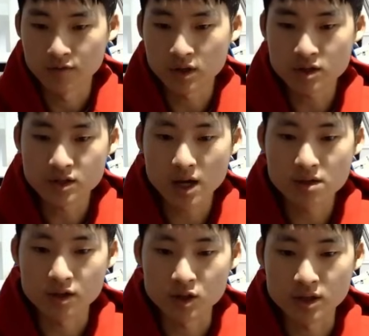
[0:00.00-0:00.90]
you understand
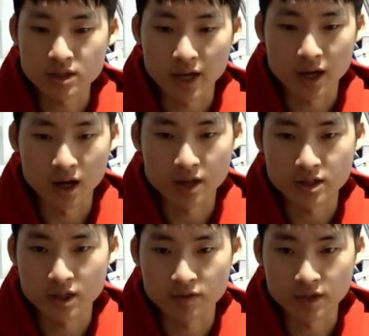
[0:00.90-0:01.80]
the unit's AI in
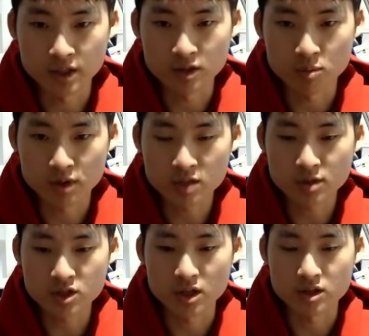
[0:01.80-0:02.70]
TFT, you pretty
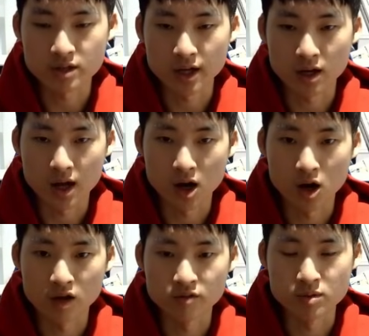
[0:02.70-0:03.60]
much understand
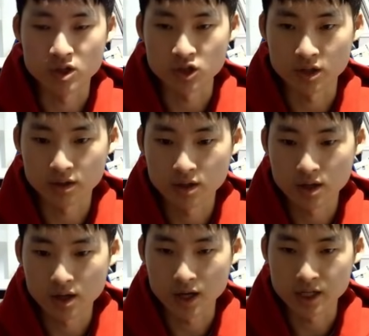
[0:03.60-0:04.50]
all of positioning,
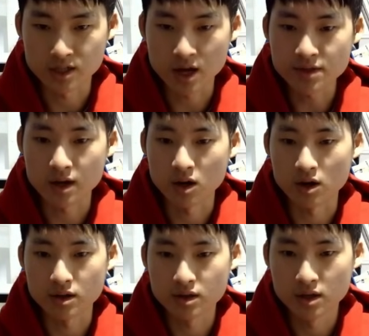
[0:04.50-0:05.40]
and it's not that
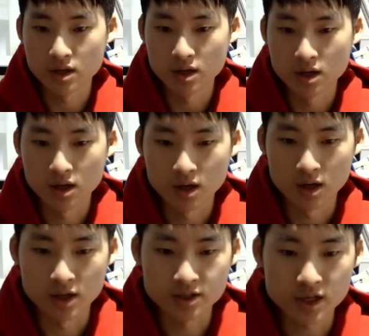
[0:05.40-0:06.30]
hard.
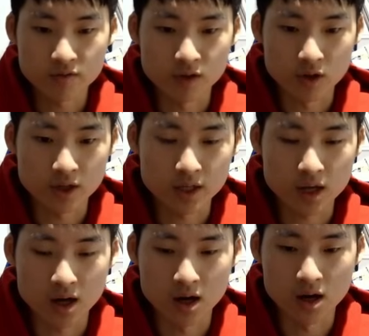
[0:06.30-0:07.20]
Instead of learning
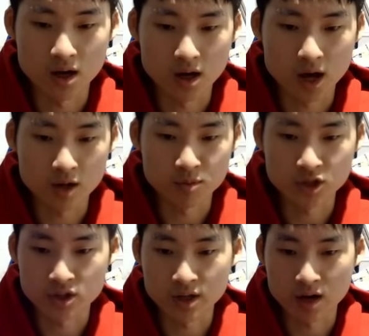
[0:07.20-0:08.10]
how to
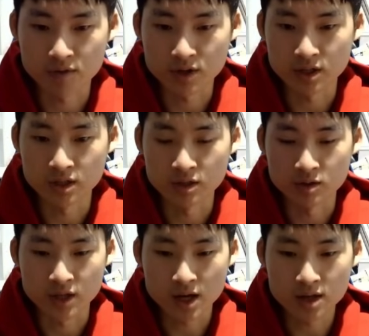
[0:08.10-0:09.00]
position every new
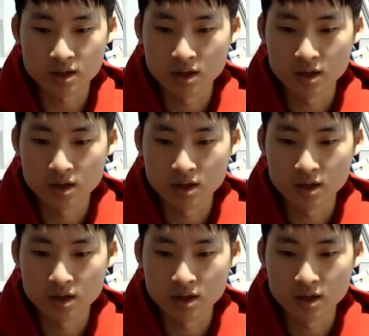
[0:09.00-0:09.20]
set,